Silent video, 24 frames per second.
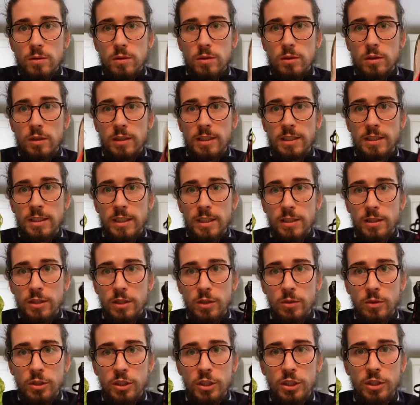So these are your
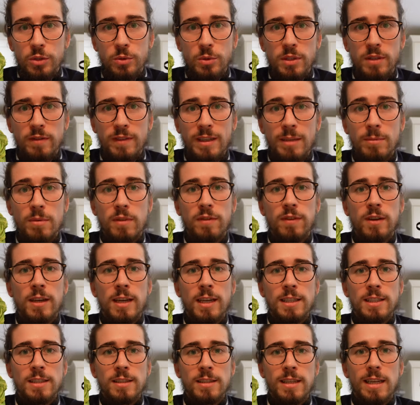two shoes, the
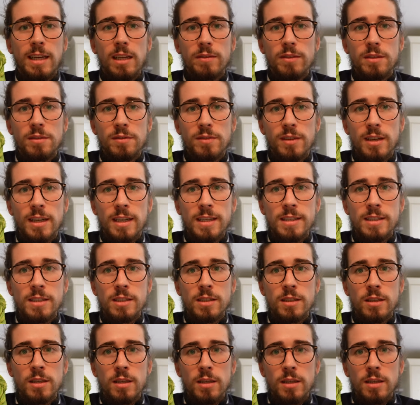Vaporflies and the
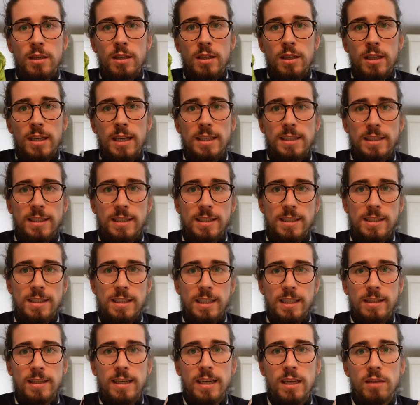Alphaflies. As you can
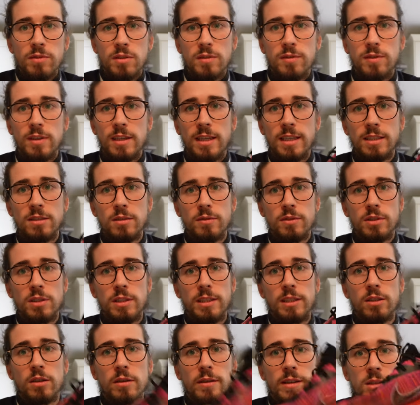see, the Alphaflies
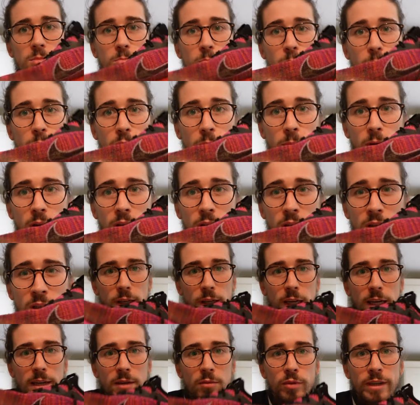obviously got this bubble.
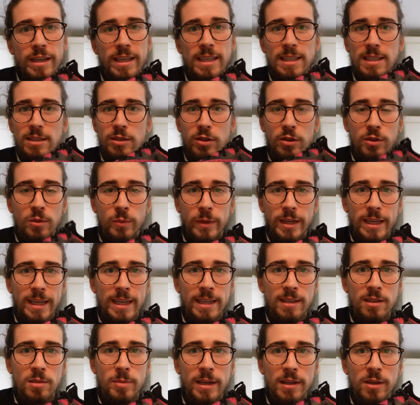I had a race on the
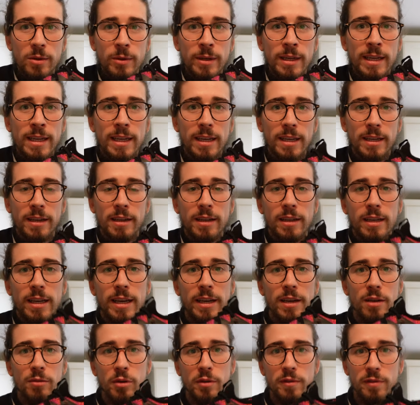weekend, by the way, and I
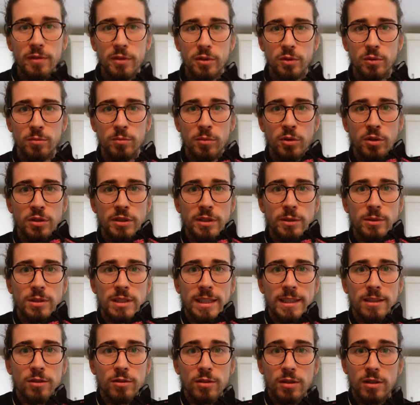had to run through mud. It was
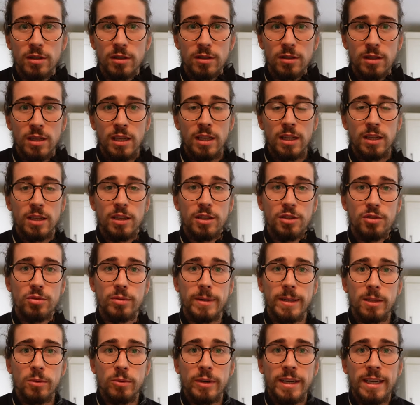like a
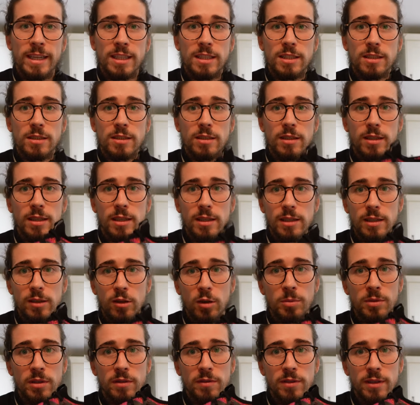trail race, and I
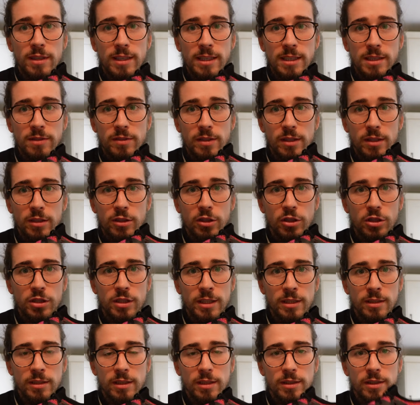opted for these for the
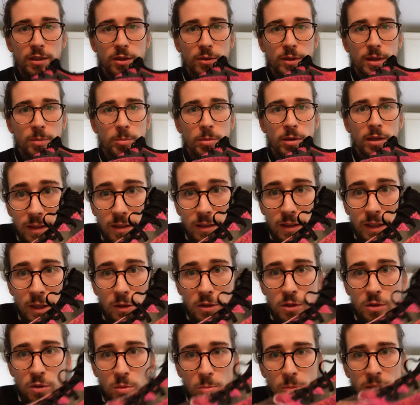cushioning and the grip. They're
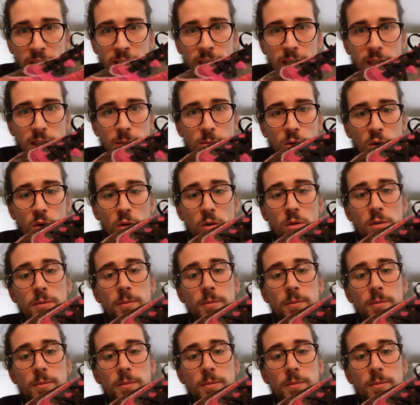not so pink anymore.